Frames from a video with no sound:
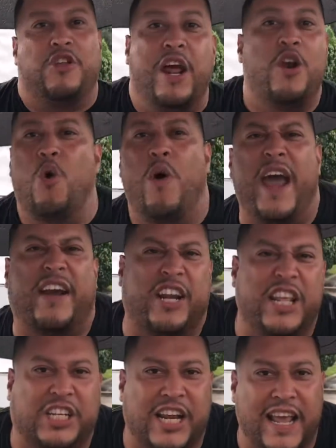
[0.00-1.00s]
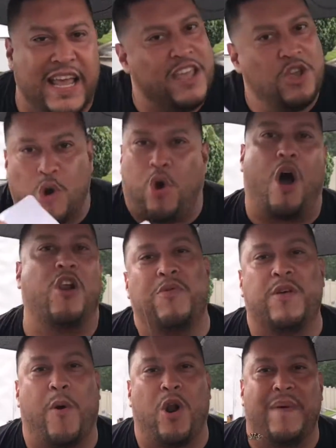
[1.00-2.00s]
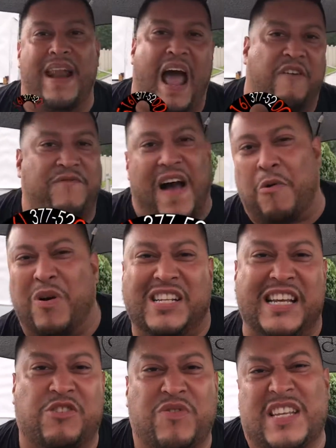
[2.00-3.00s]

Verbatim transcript: you need a new air conditioning, you call Louie the Boiler Man at five one six,